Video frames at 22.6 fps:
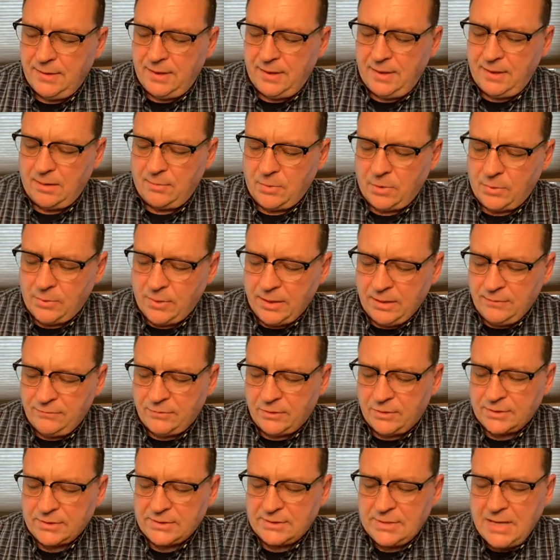and I'm going to read
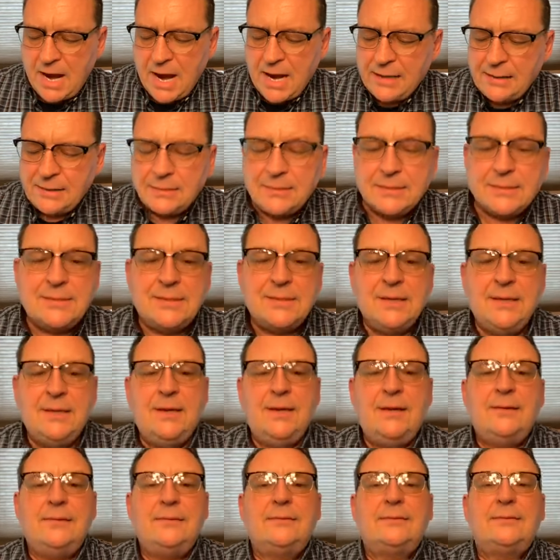verse 9 and
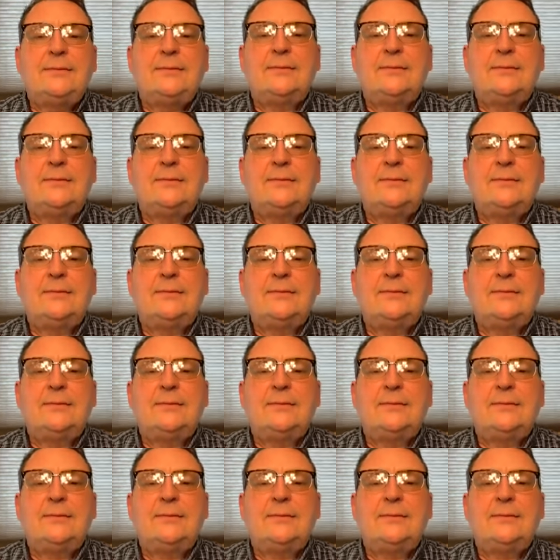10.